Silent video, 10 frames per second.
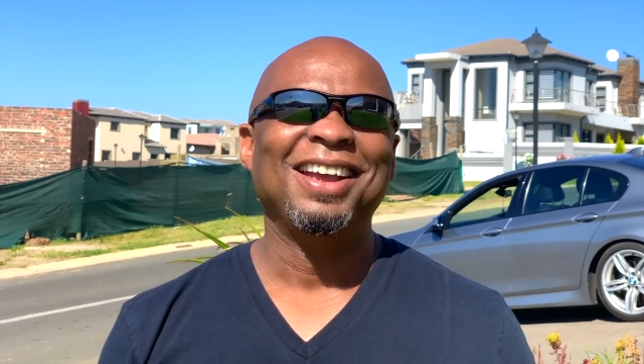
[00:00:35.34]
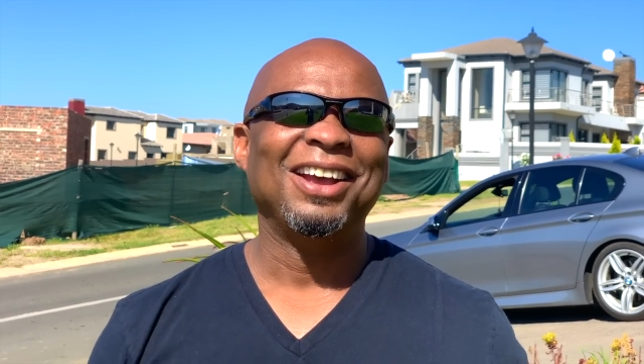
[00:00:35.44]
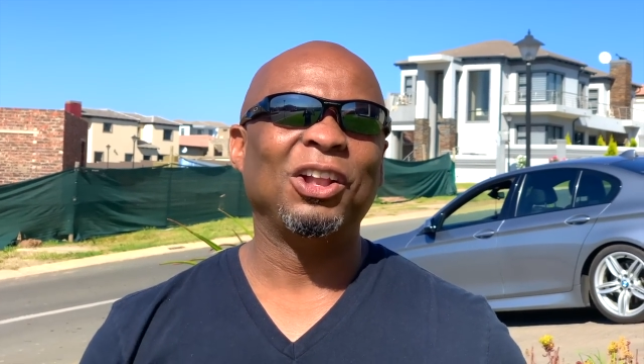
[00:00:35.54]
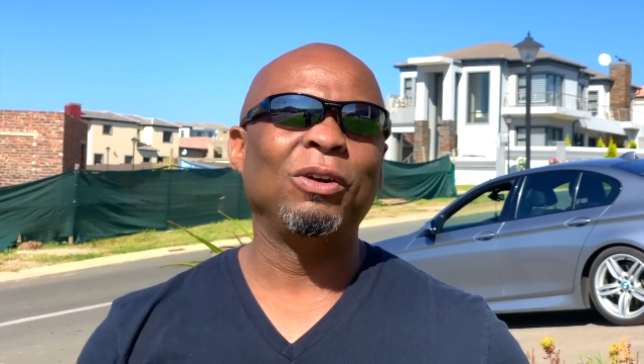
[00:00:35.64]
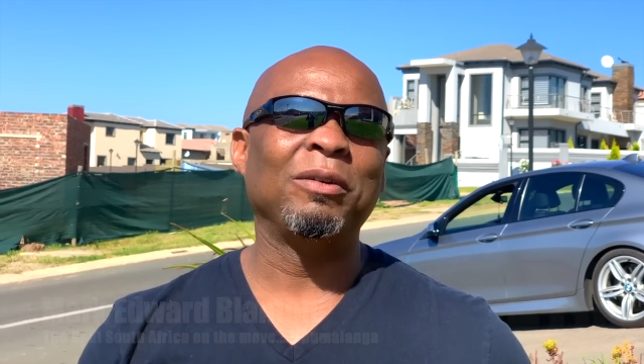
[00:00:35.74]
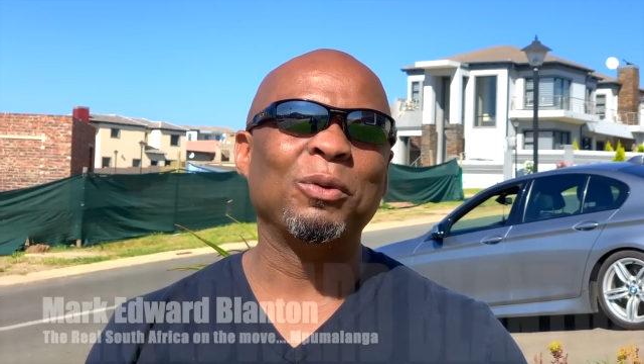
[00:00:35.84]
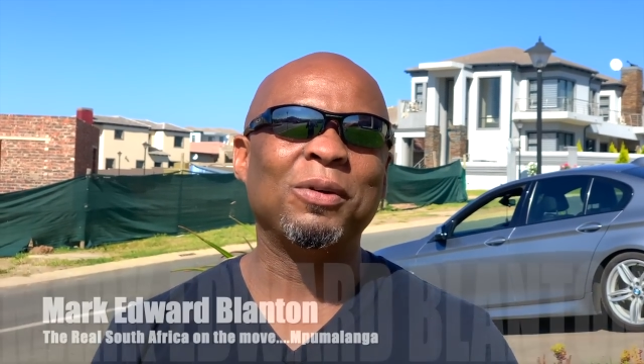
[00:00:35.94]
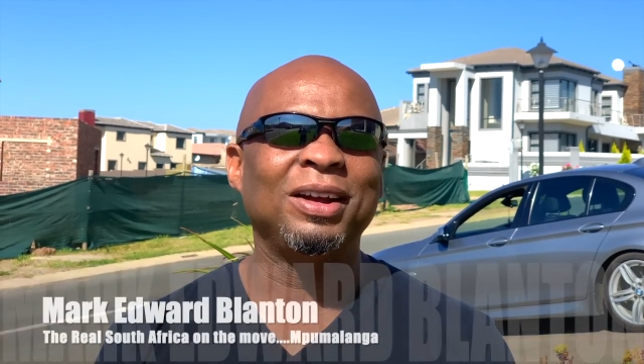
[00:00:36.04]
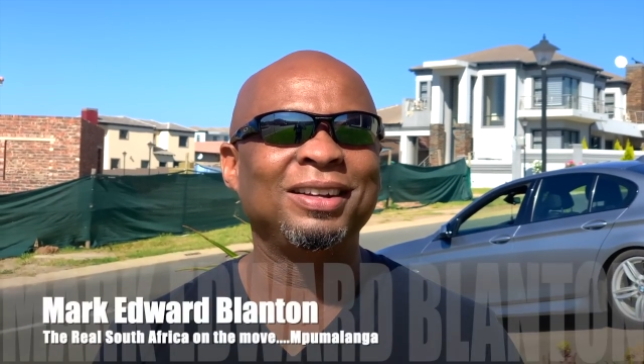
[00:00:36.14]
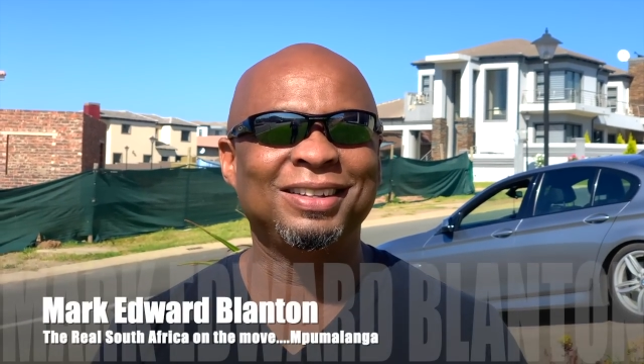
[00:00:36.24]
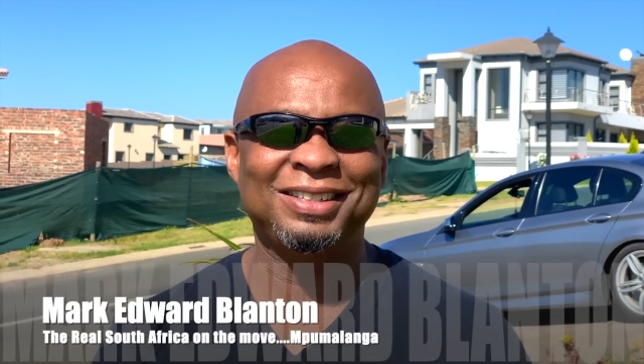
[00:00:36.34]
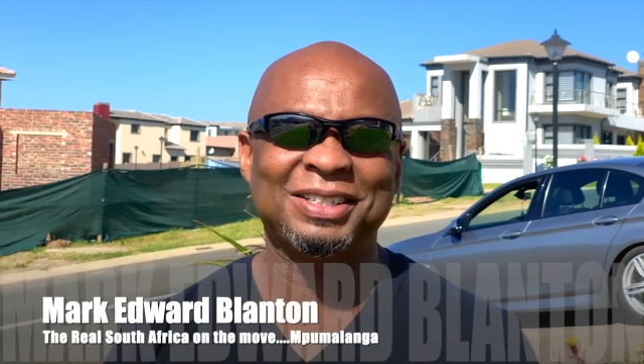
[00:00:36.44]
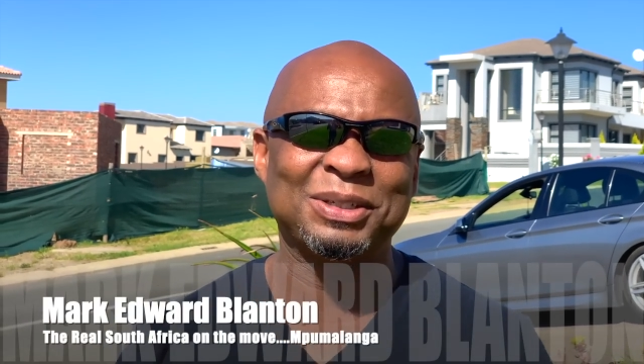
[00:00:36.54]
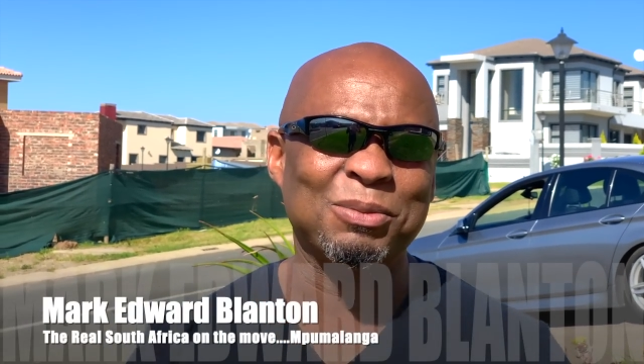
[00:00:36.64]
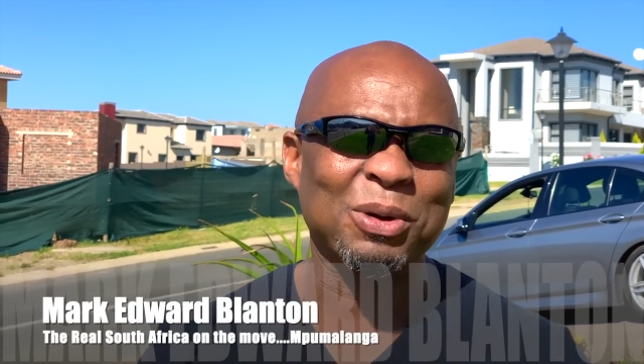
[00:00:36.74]
Hello everyone,
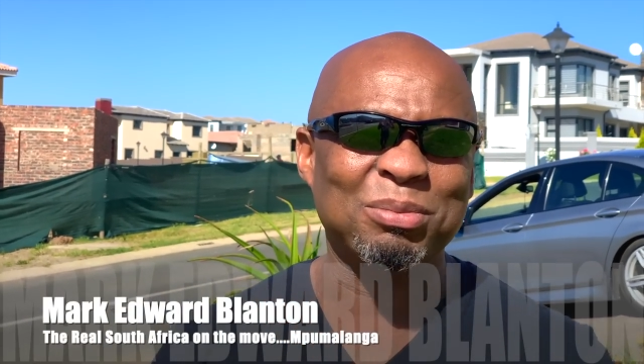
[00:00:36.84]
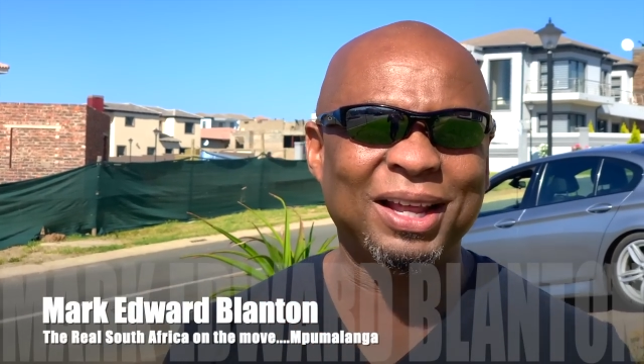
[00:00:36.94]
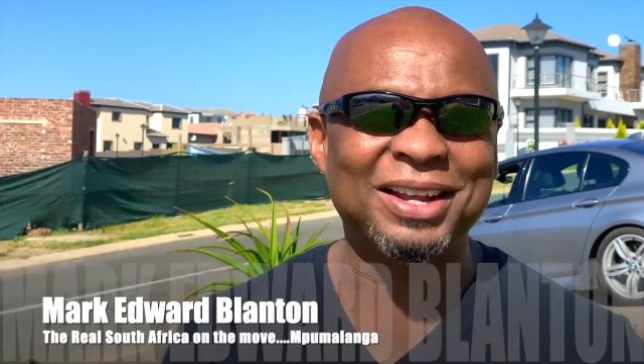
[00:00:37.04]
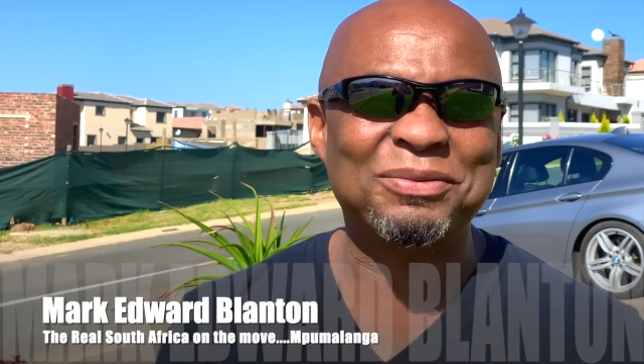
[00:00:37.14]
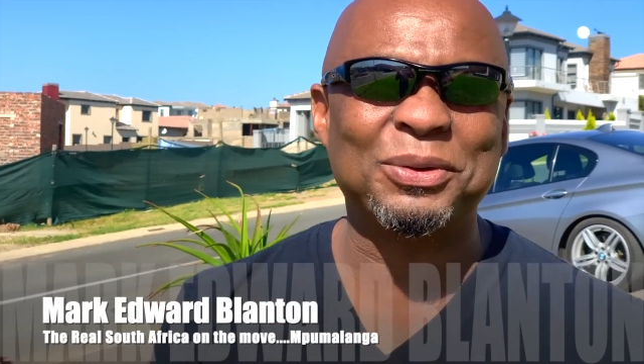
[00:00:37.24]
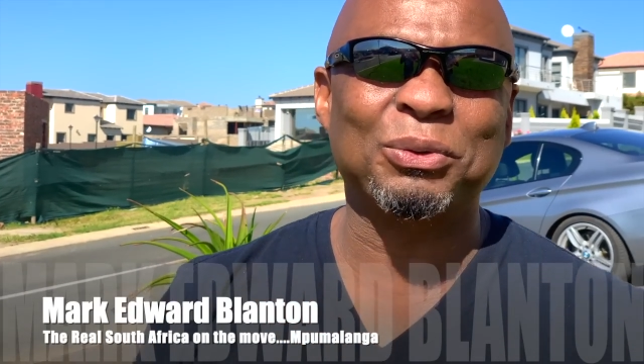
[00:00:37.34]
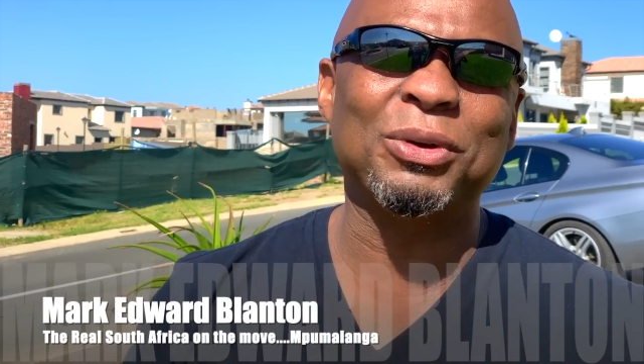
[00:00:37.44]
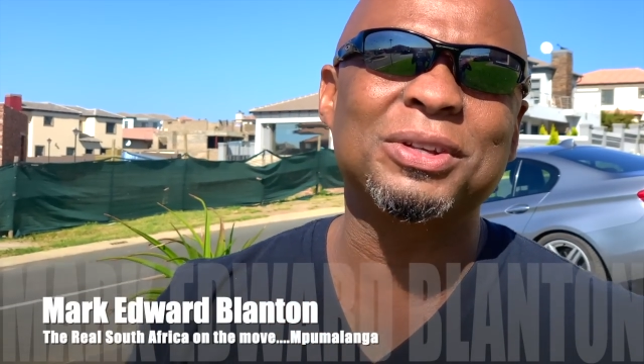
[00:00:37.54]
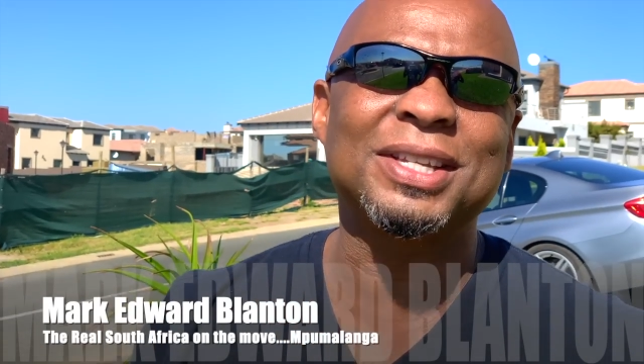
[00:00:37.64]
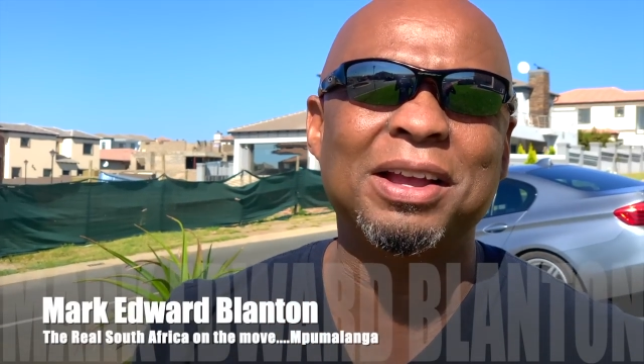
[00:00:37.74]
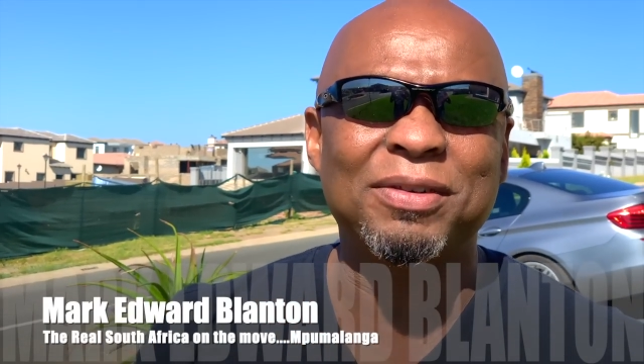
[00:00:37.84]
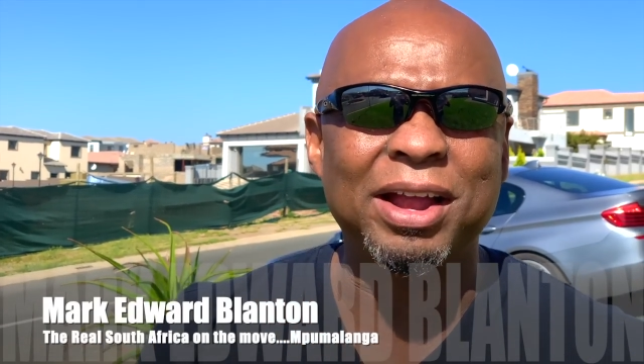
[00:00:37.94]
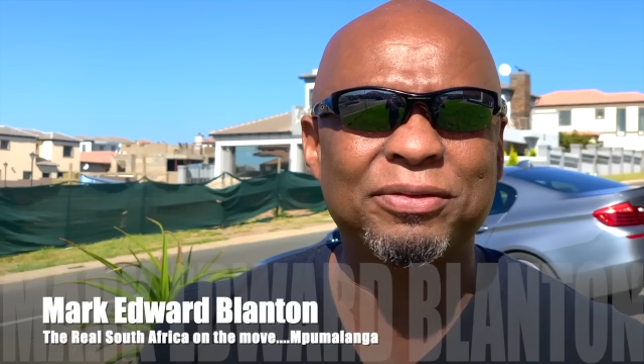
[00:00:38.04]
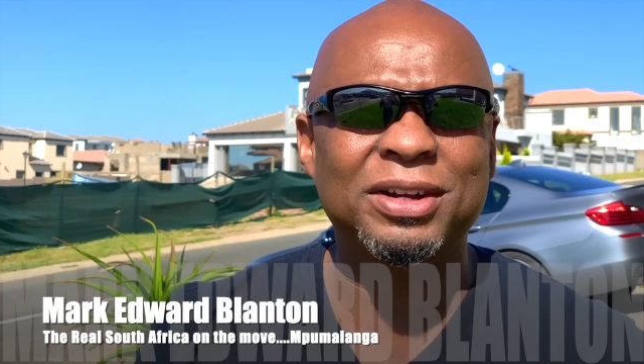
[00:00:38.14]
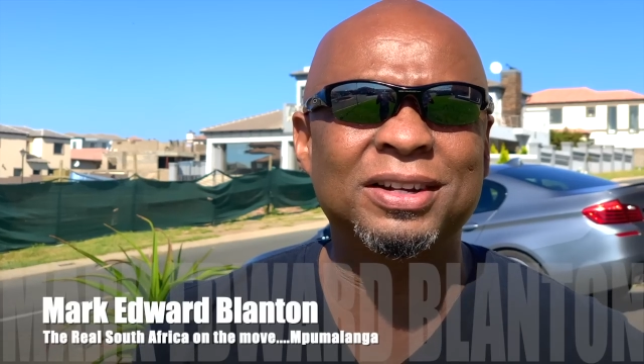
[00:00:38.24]
this is Mark Blanton from the Real South
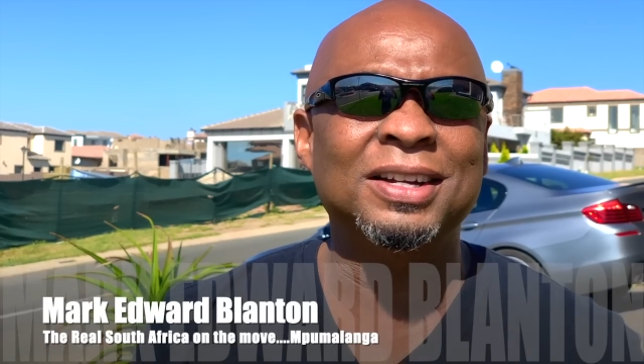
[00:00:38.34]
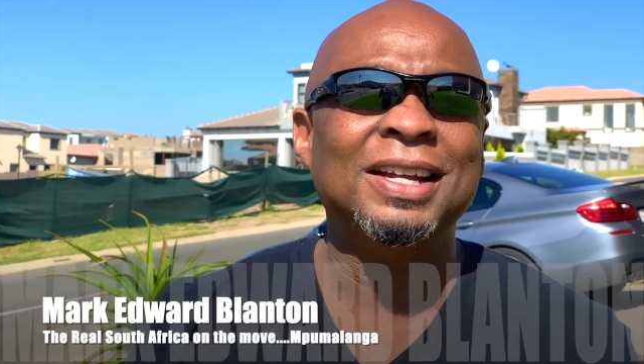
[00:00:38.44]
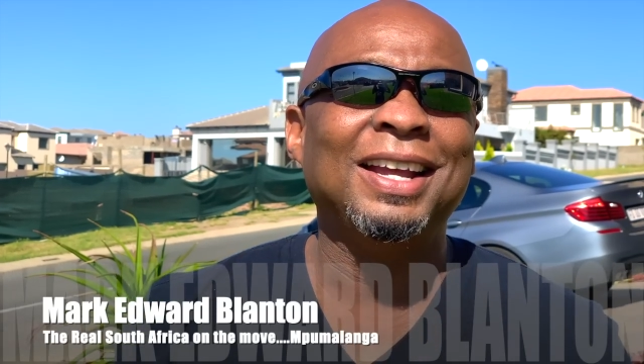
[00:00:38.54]
Africa.